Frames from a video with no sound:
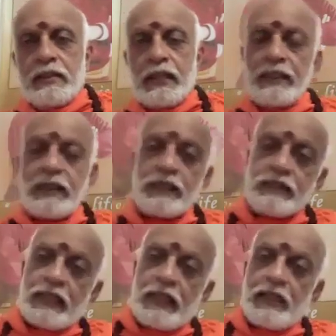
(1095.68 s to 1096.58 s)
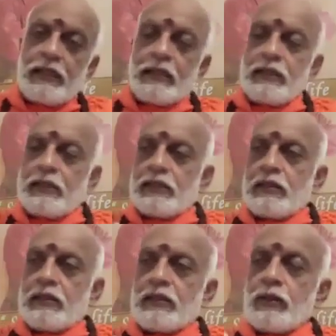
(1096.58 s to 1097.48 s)
Then there is a
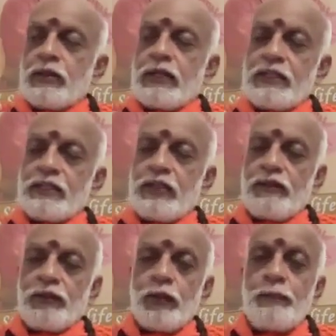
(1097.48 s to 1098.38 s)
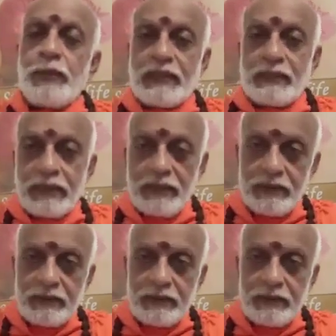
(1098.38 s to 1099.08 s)
goodness of uparati,